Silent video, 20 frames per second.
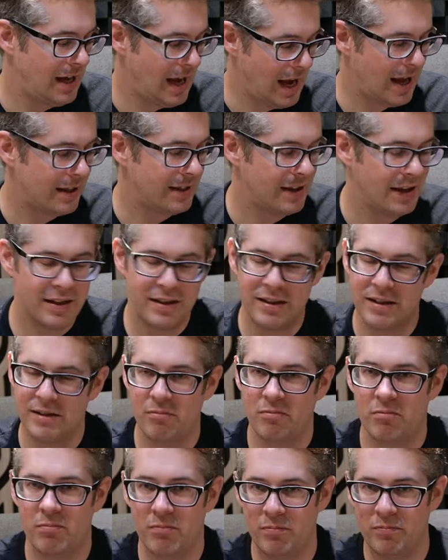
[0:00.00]
at this
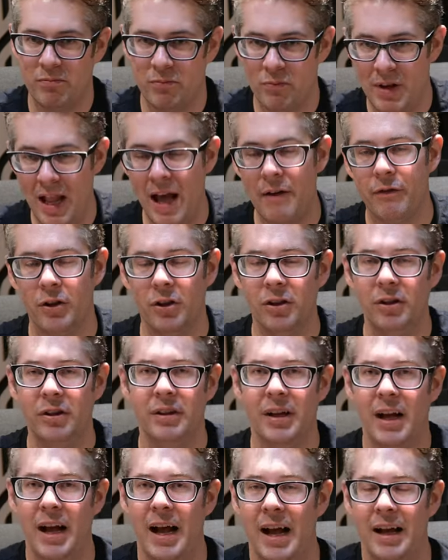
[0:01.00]

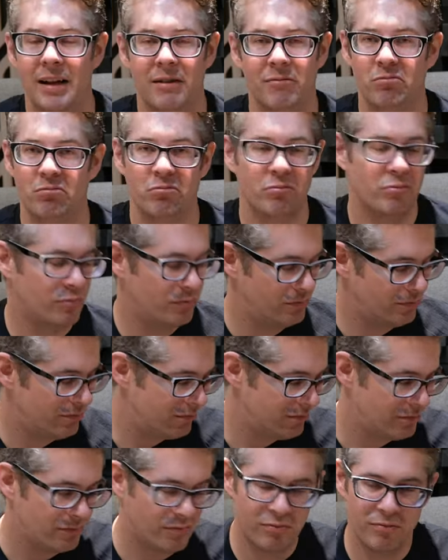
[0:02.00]
level at
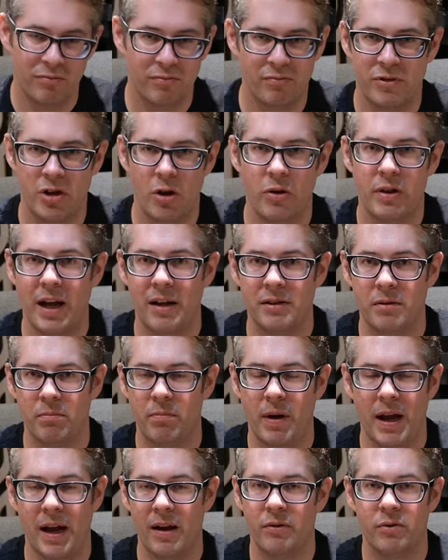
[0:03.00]

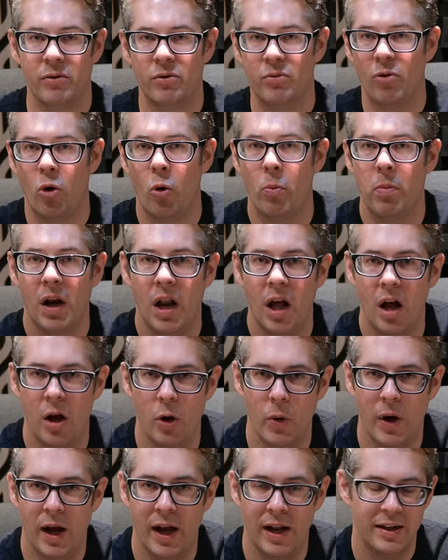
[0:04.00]
£2,000 or
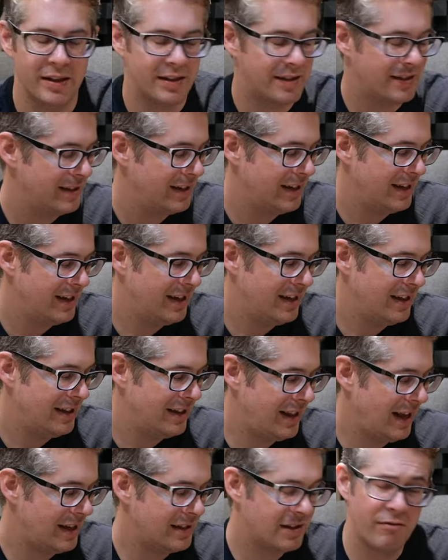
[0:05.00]
below. And
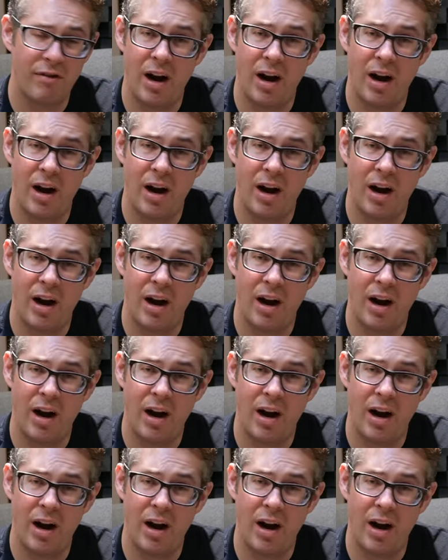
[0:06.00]
that's the